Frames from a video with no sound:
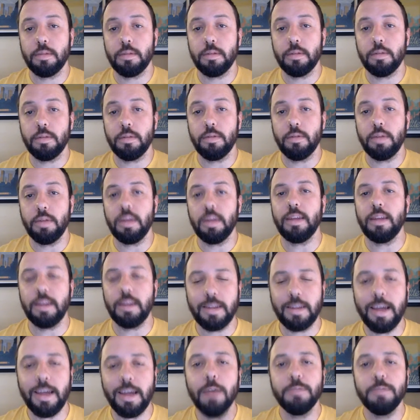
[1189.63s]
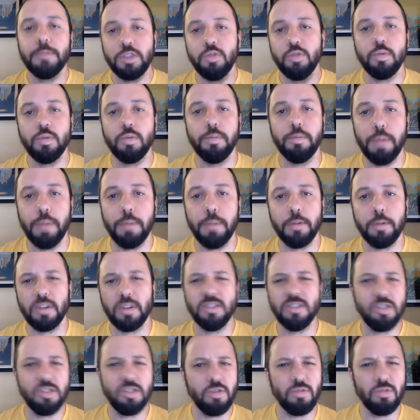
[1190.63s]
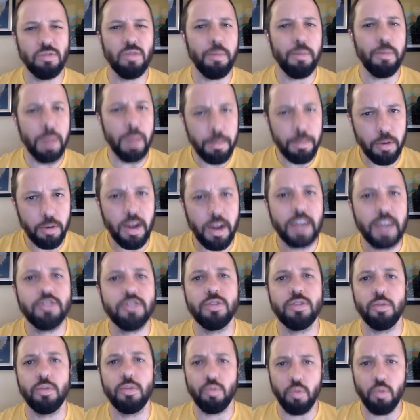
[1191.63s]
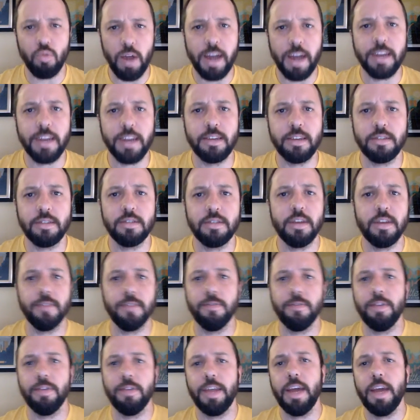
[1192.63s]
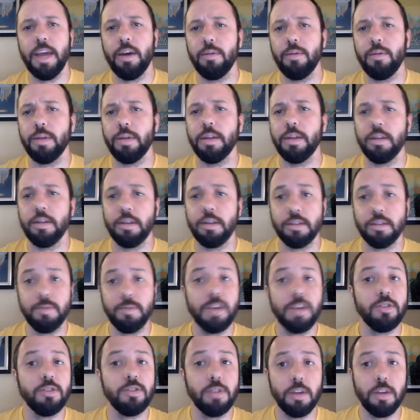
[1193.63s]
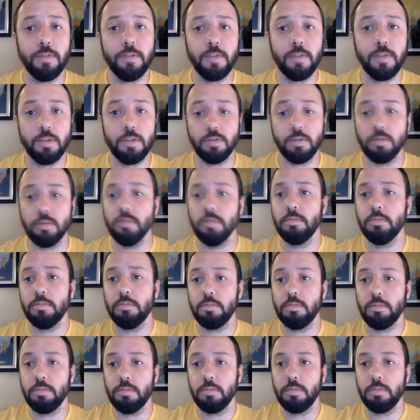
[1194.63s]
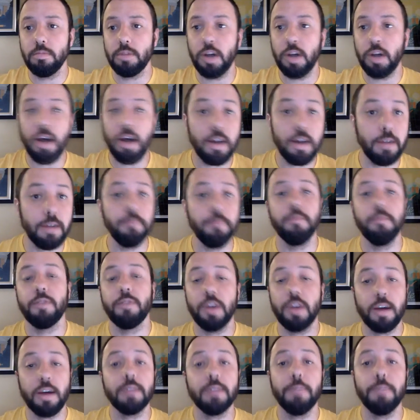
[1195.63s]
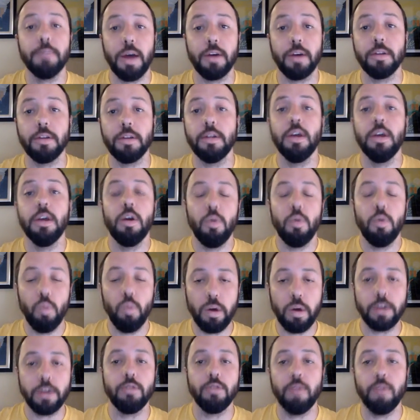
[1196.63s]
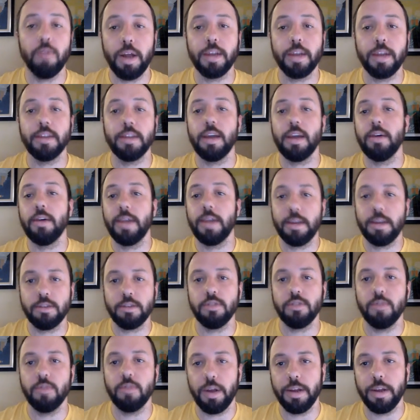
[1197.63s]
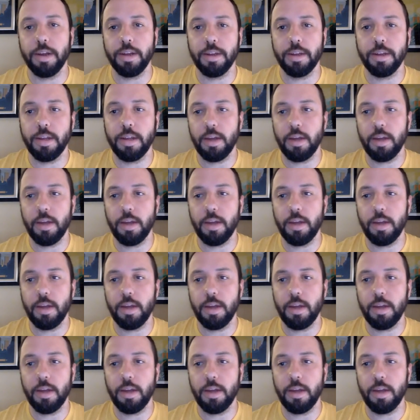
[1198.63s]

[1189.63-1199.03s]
it helps you remember because you'll remember actually writing stuff down, and especially if you talk about what you're writing down as you're writing it down.